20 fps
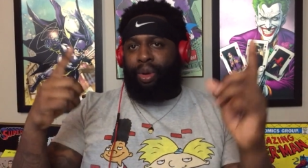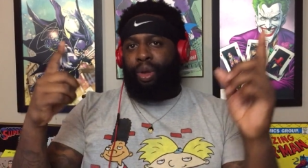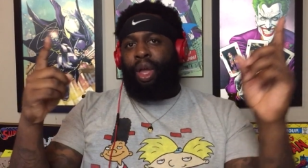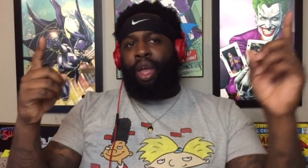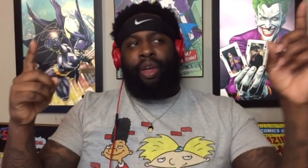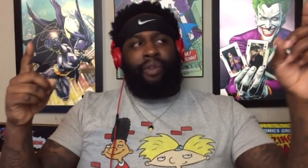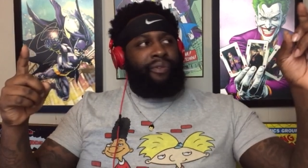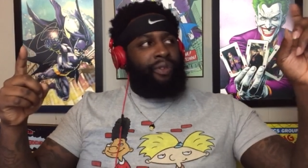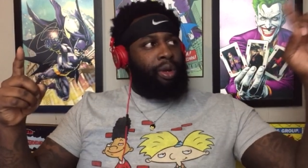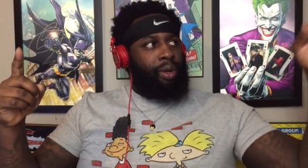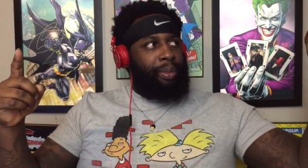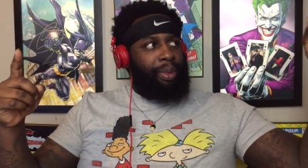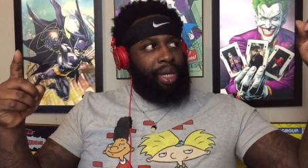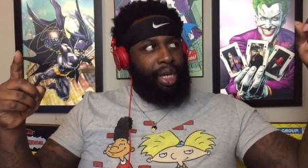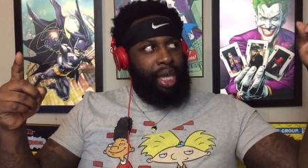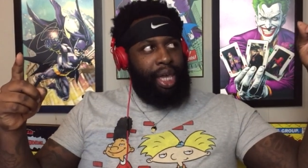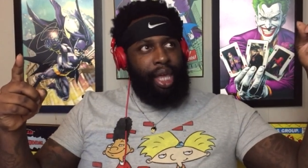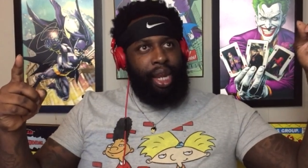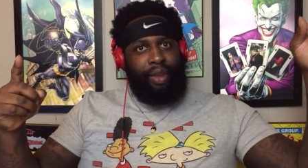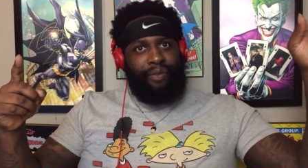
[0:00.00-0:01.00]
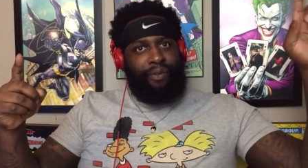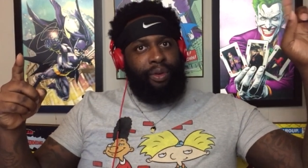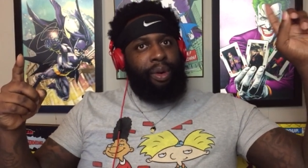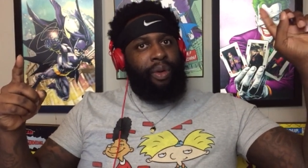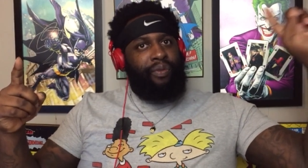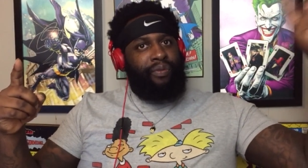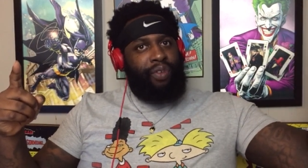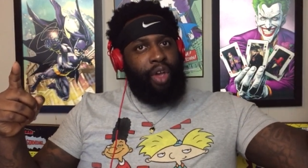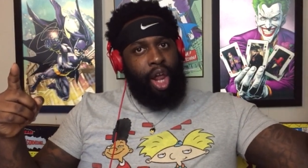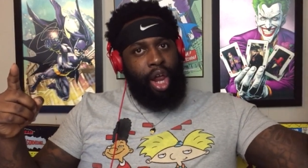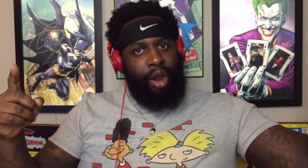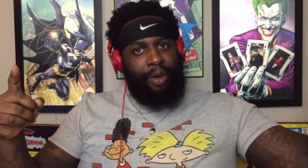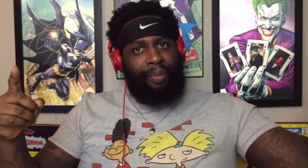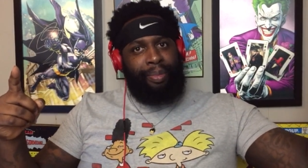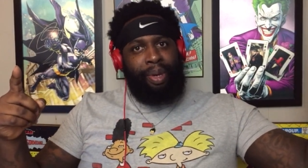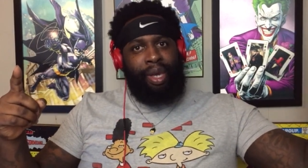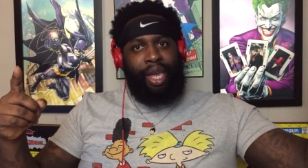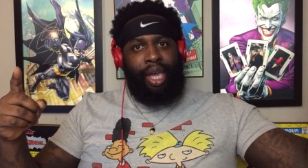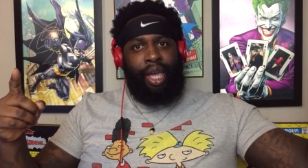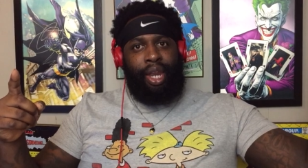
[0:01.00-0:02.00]
And from the beginning, from the very
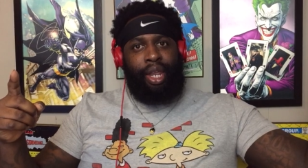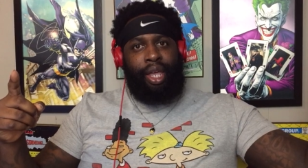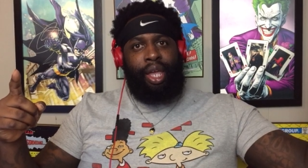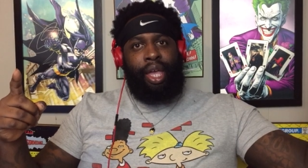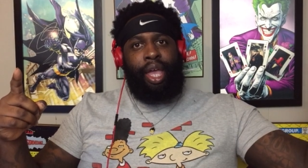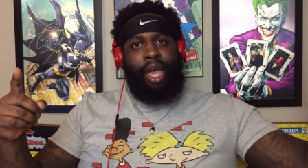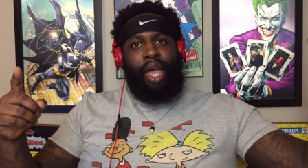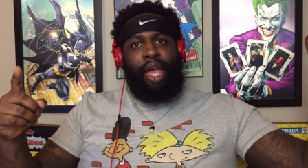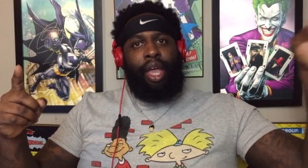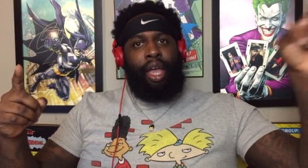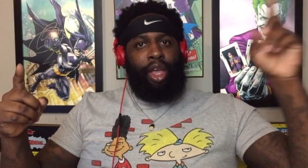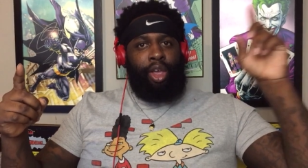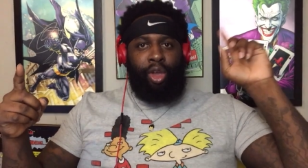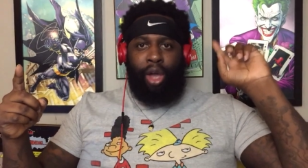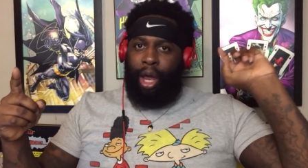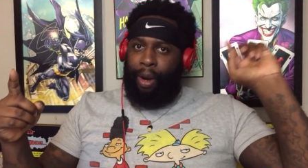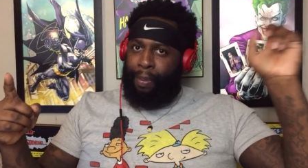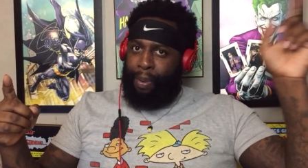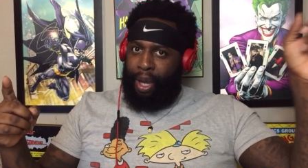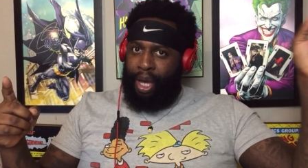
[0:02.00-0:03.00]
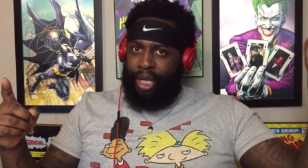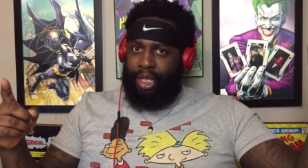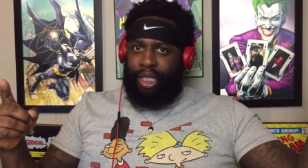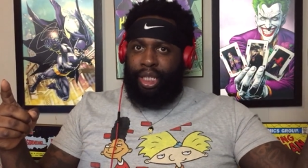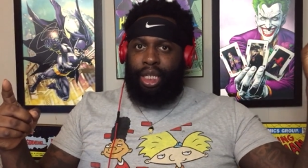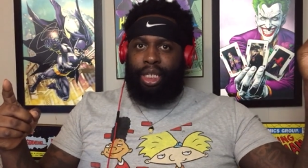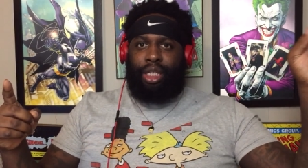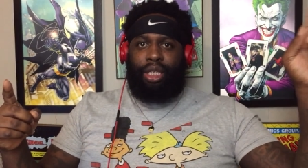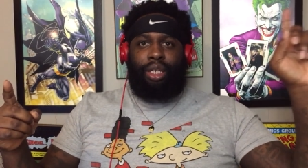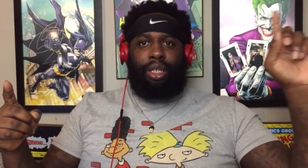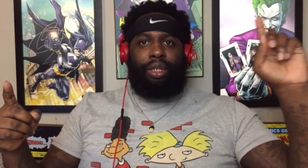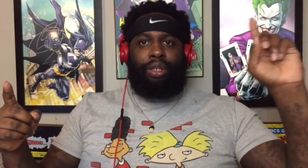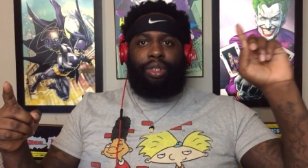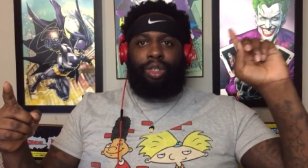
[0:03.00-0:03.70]
beginning, you got to pay attention.